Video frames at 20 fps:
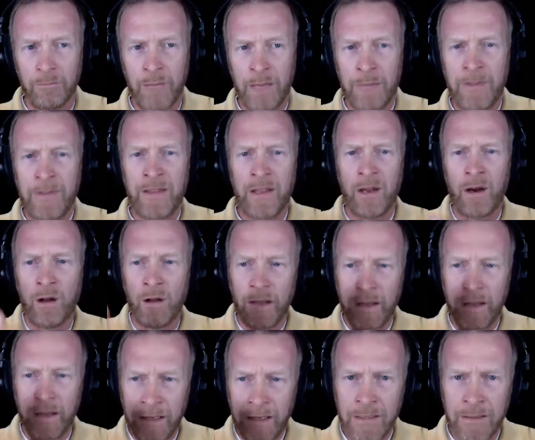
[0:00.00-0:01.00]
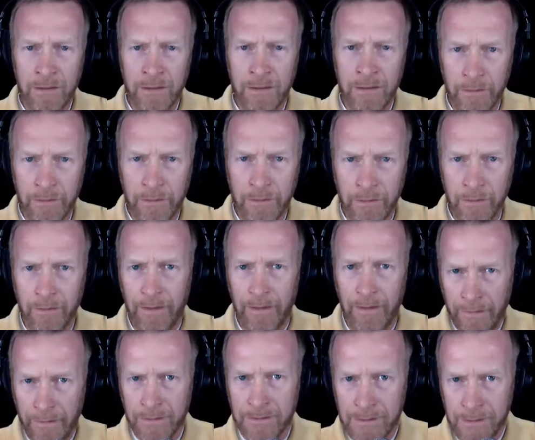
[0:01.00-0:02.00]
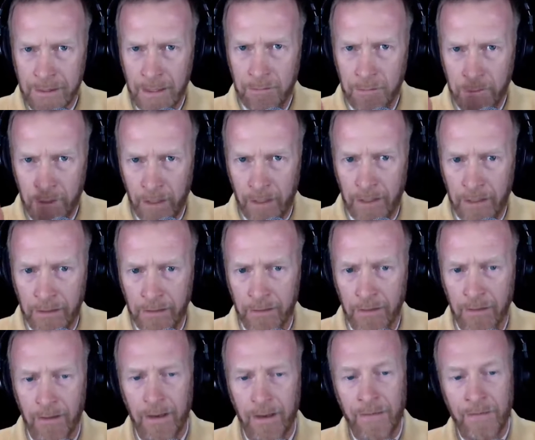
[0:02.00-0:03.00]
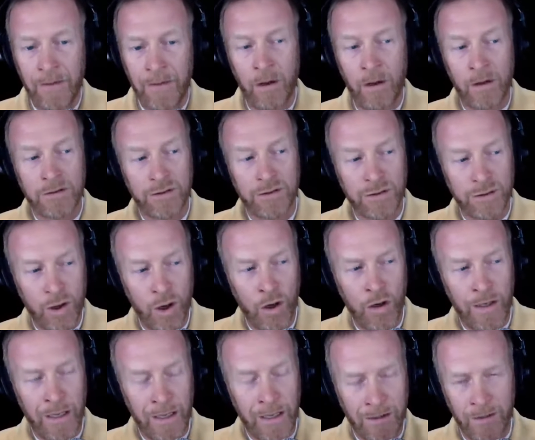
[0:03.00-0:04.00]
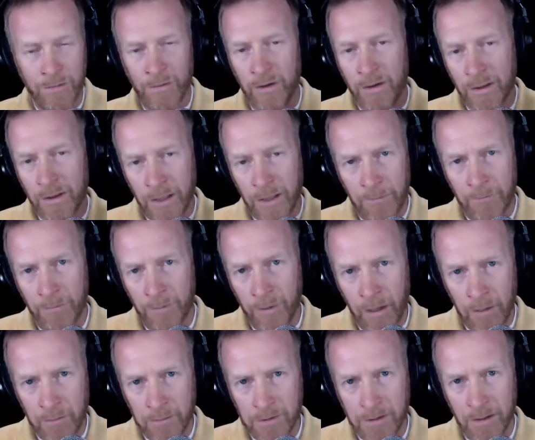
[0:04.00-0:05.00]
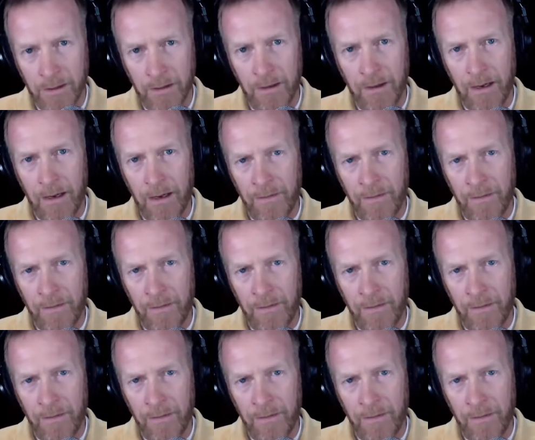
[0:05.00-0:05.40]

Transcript: maybe they all end at the same day and they all start at different time frames.